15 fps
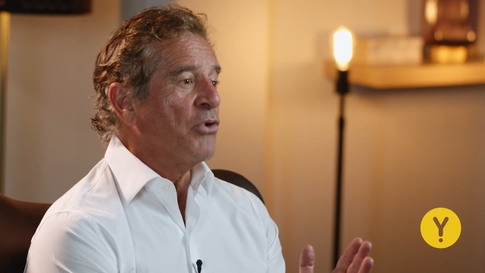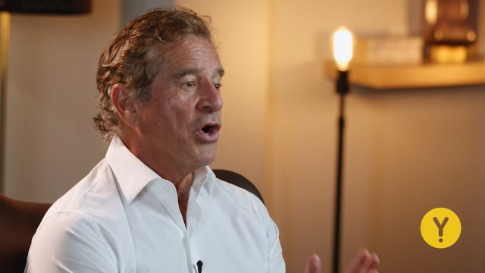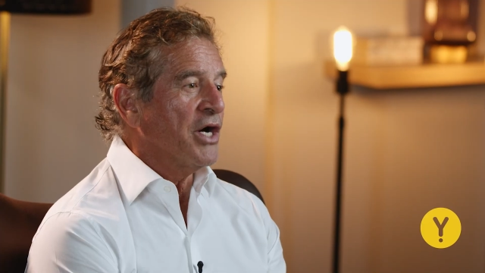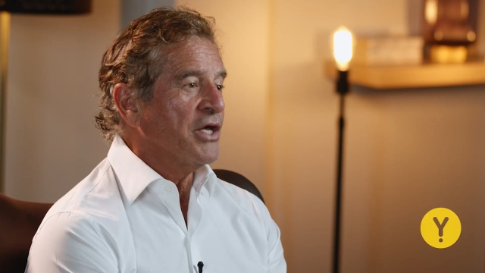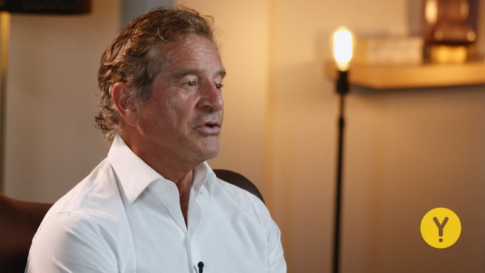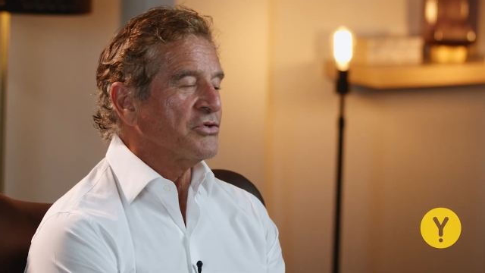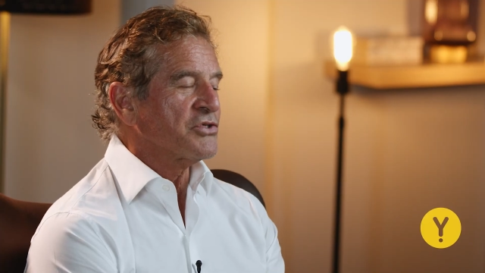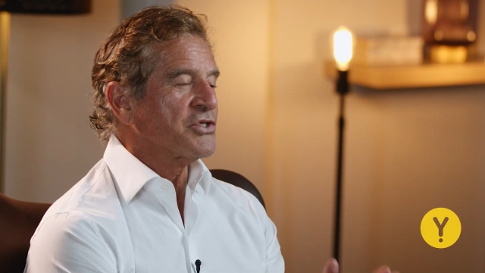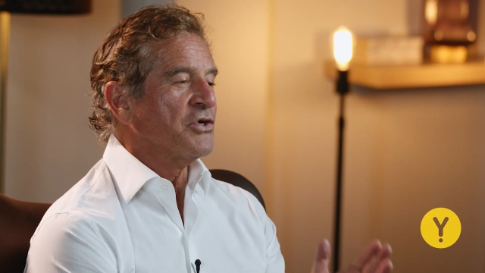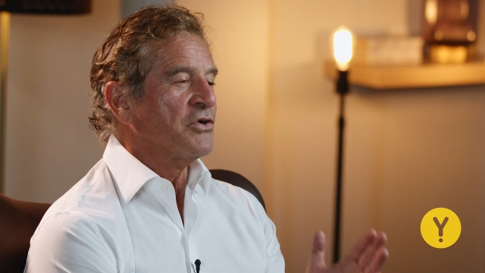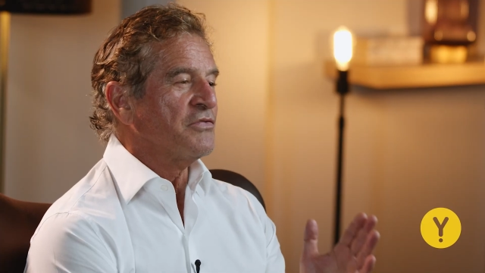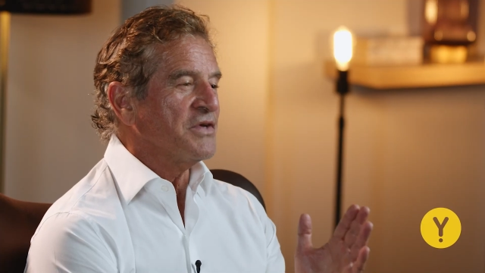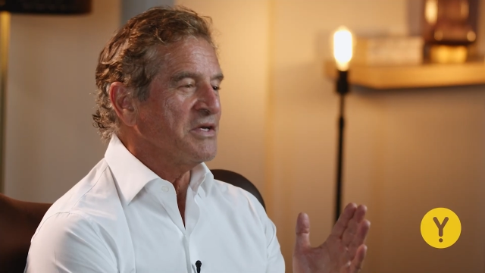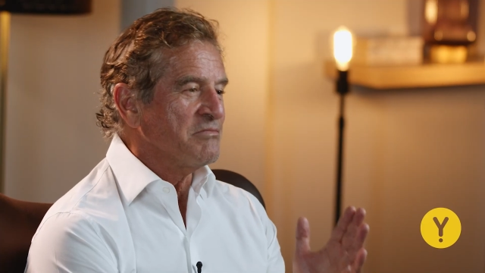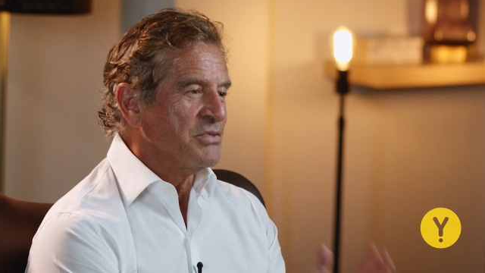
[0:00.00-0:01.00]
by
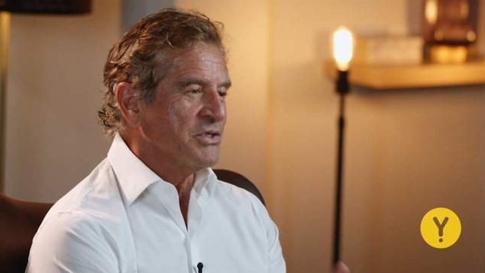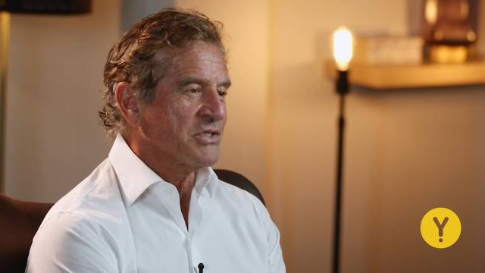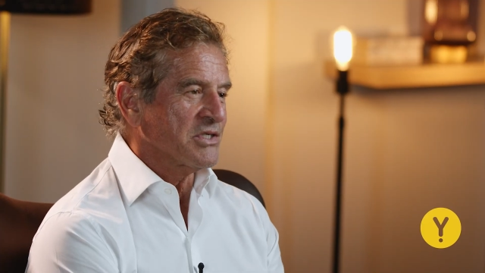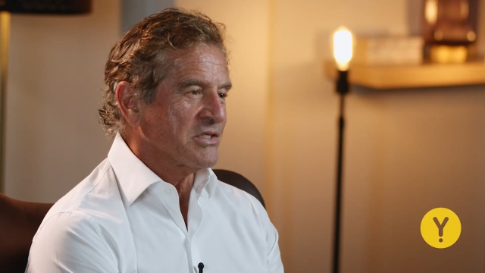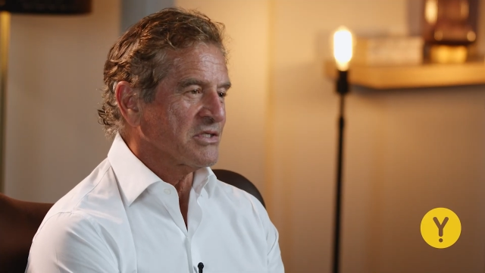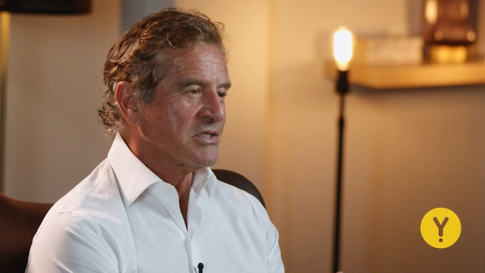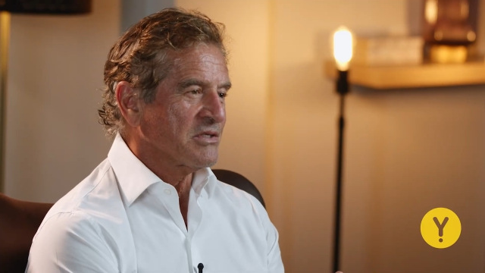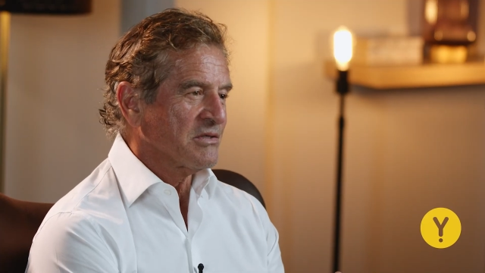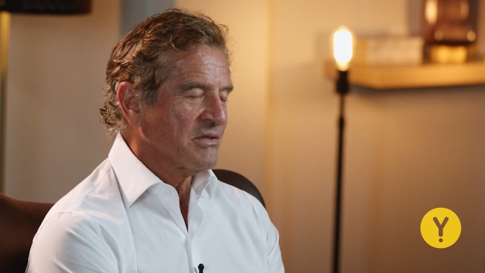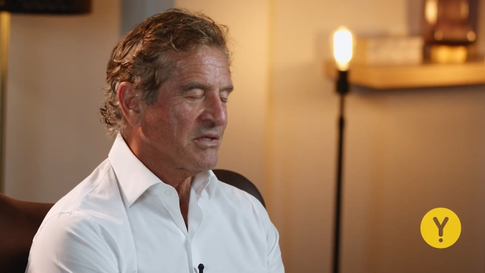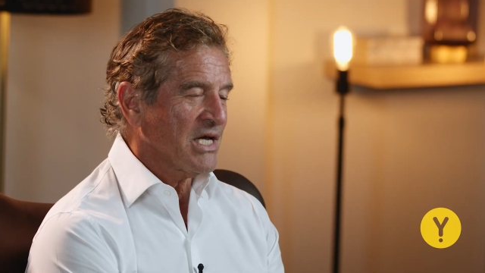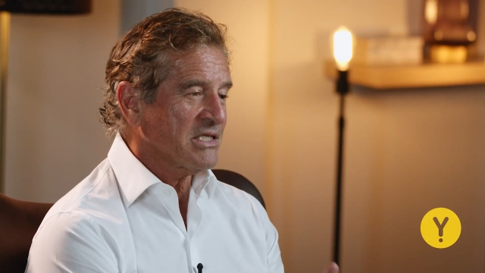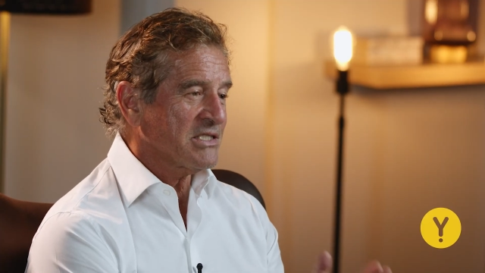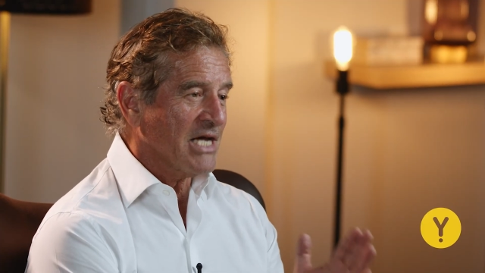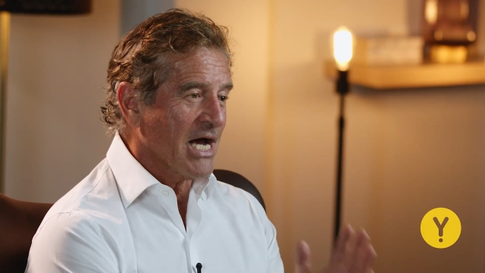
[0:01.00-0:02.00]
yourself in business.
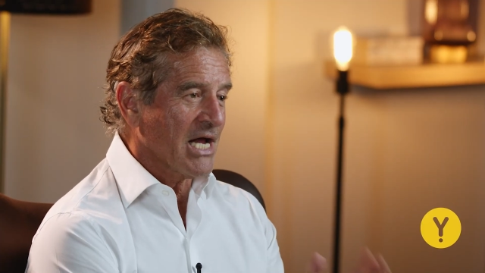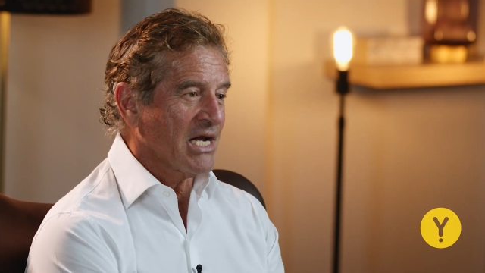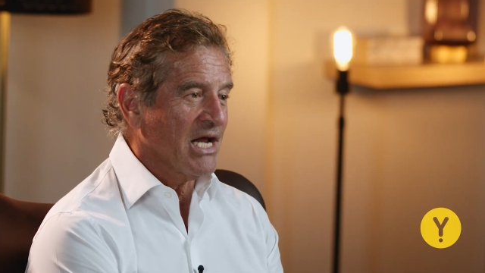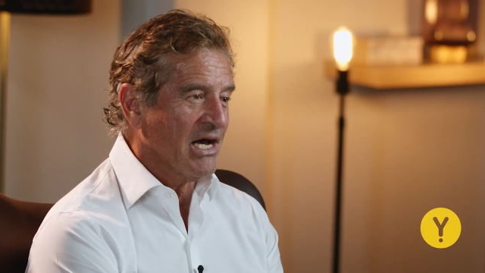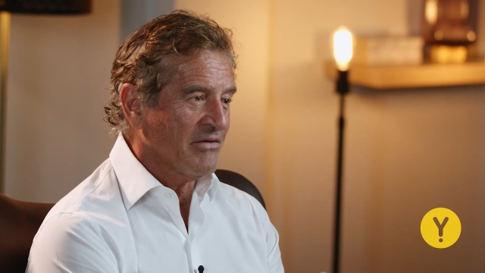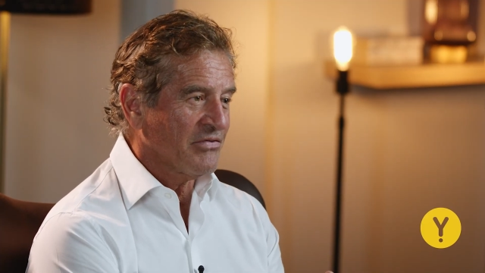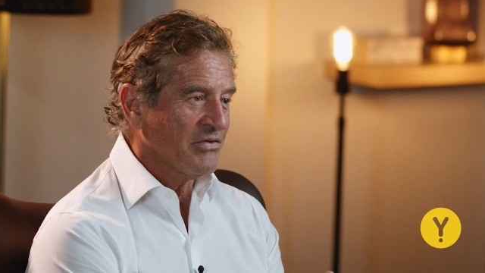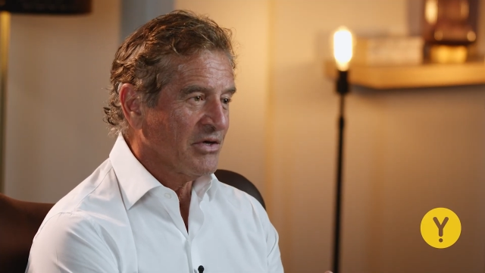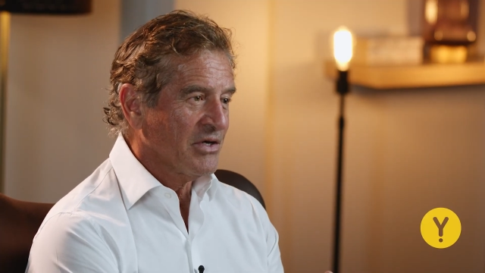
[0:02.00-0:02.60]
That's hard enough.